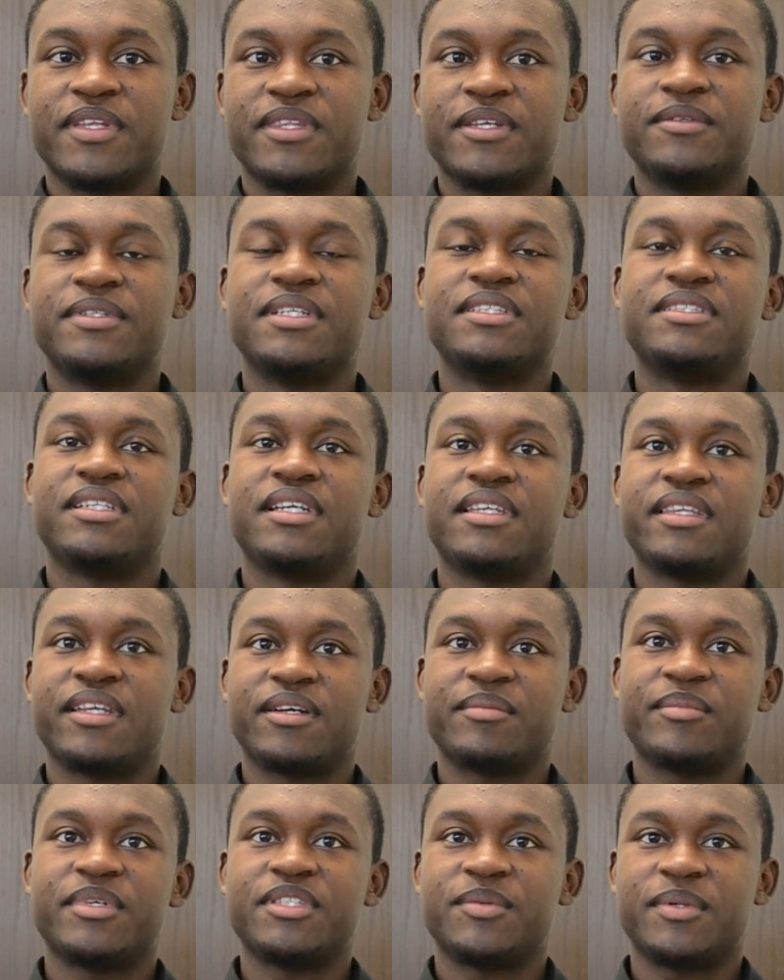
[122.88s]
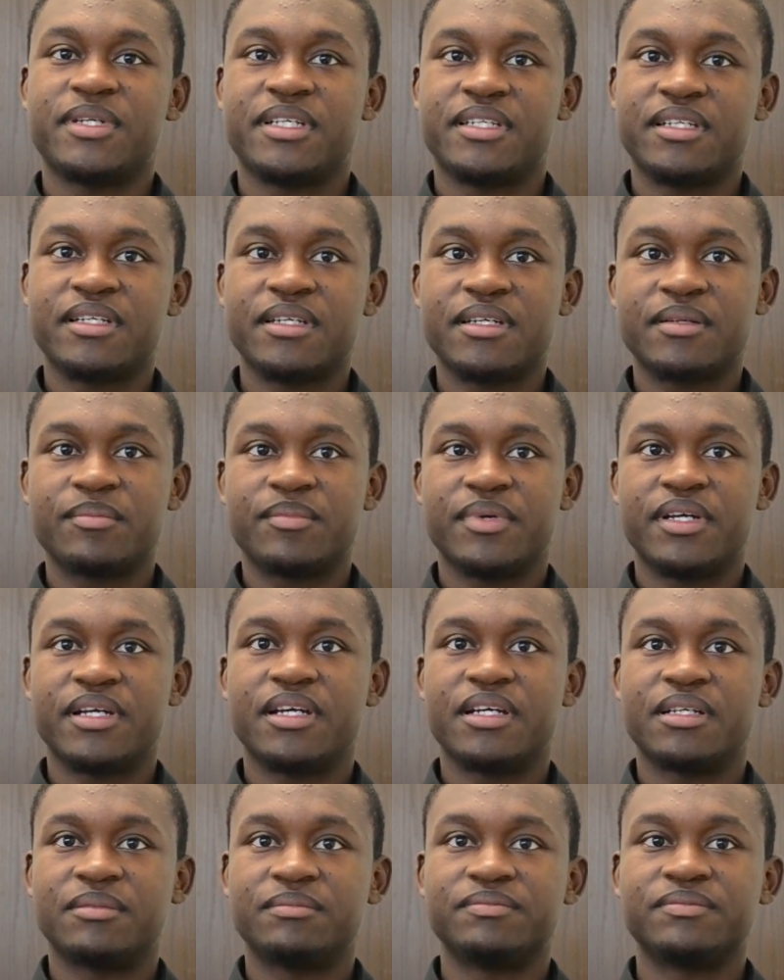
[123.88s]
throw Disney in there in between. But
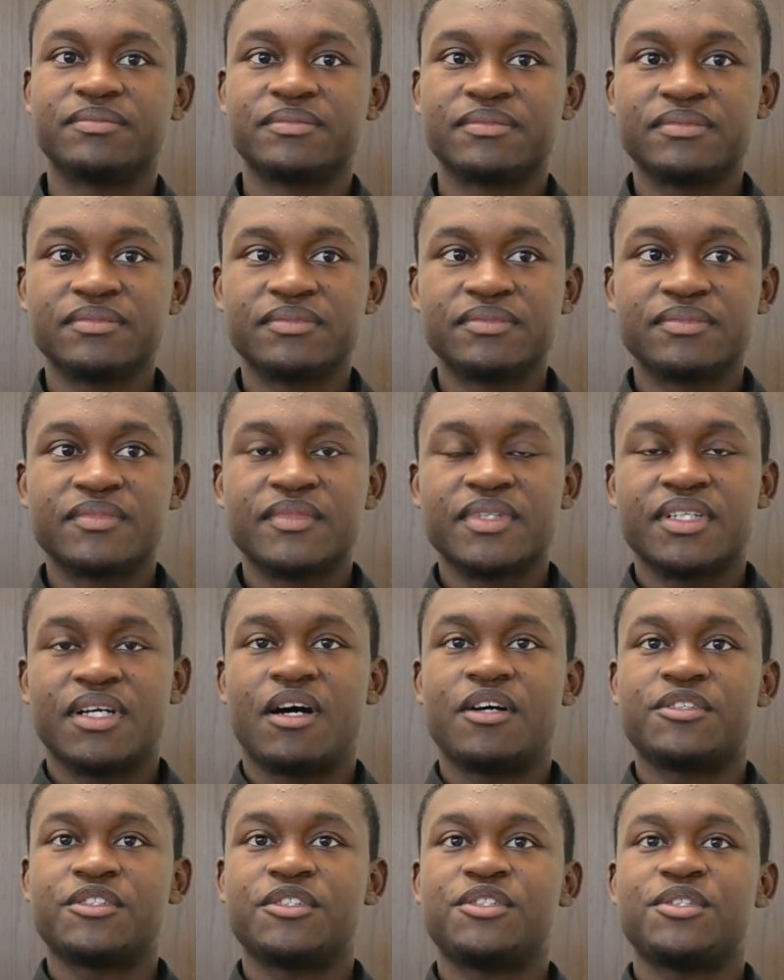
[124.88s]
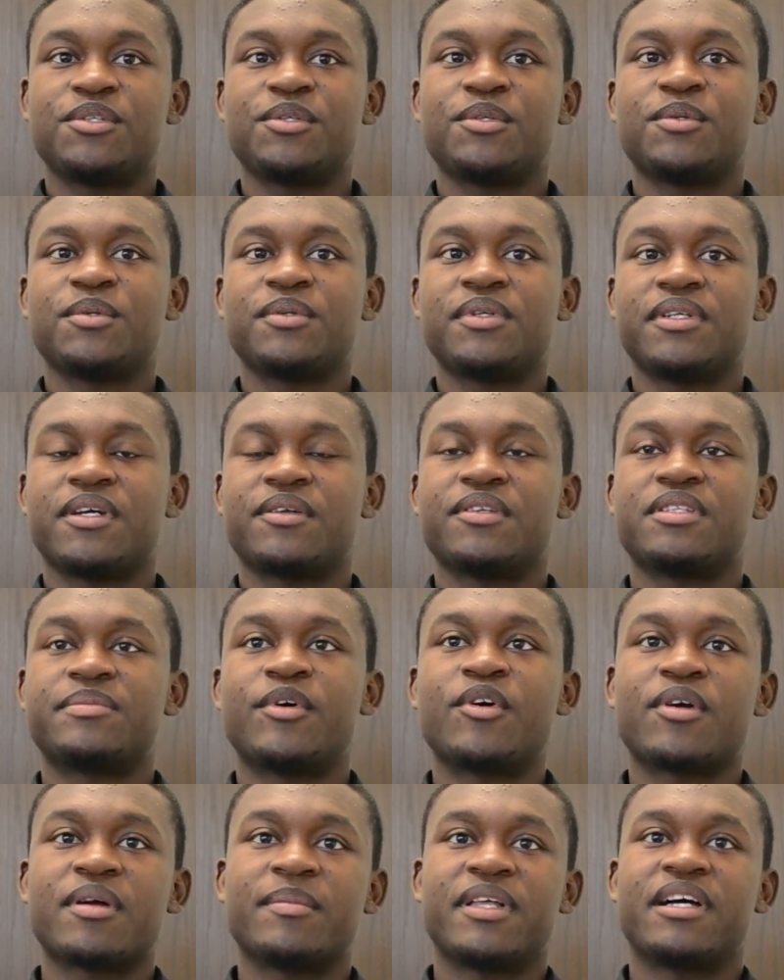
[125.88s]
also too, this
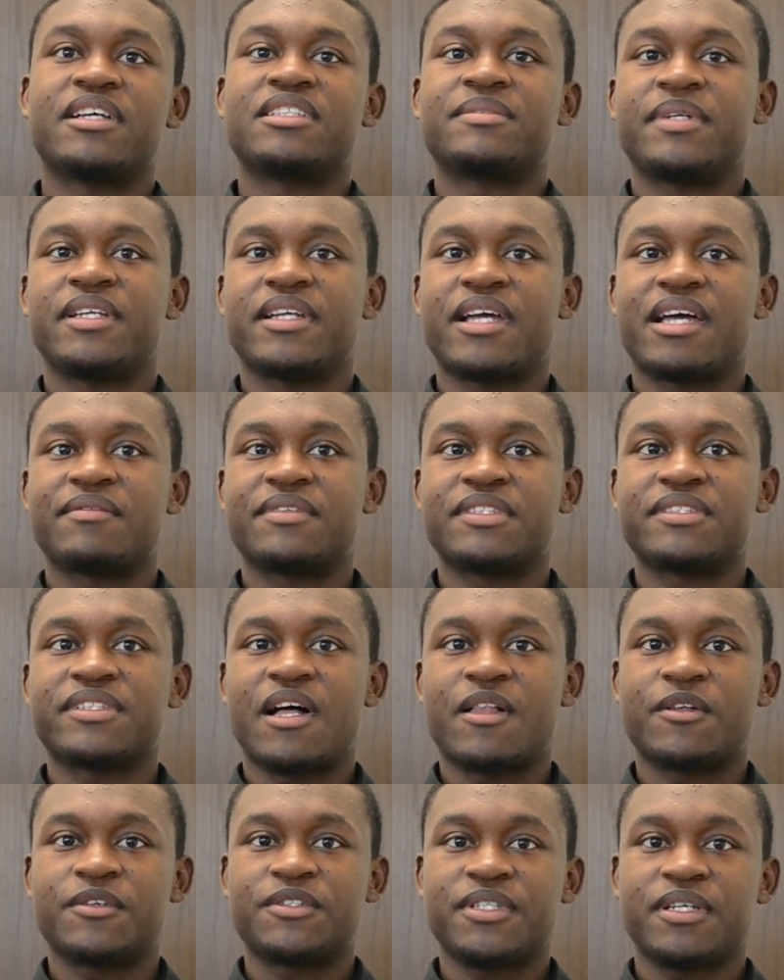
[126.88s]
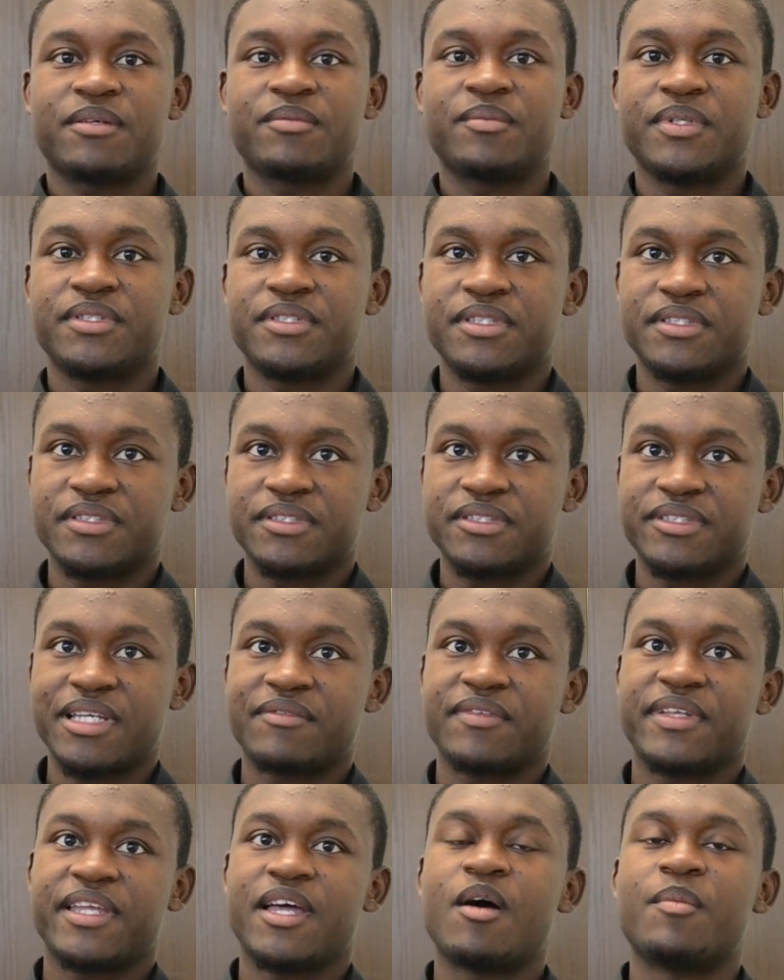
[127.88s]
program allows me to have a scholarship, which is
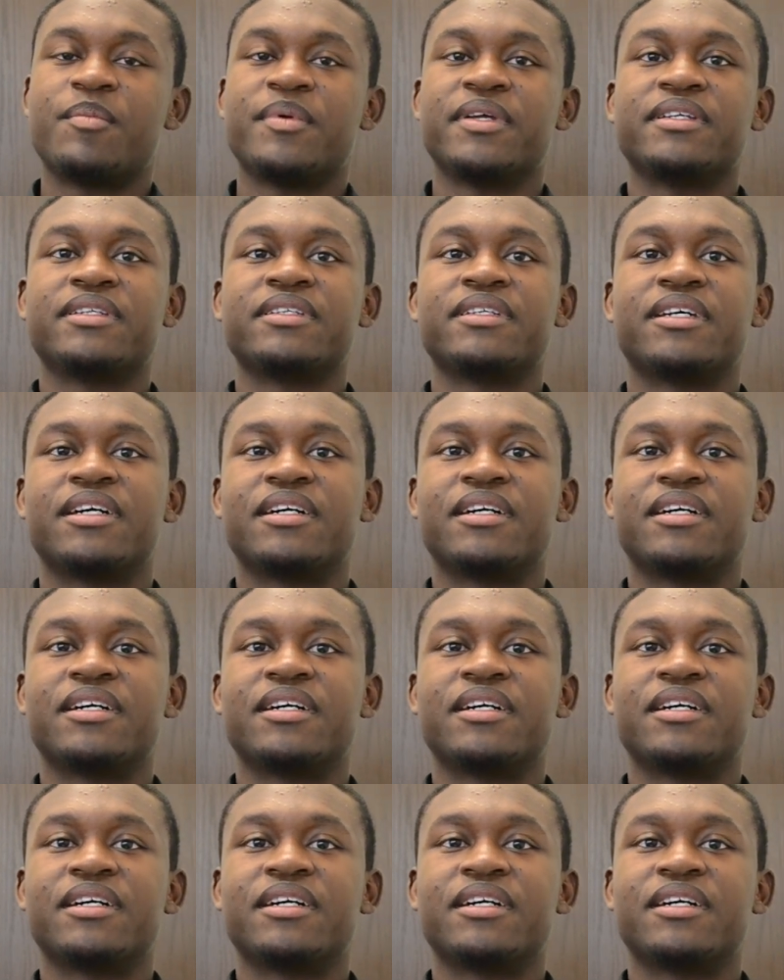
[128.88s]
definitely helping.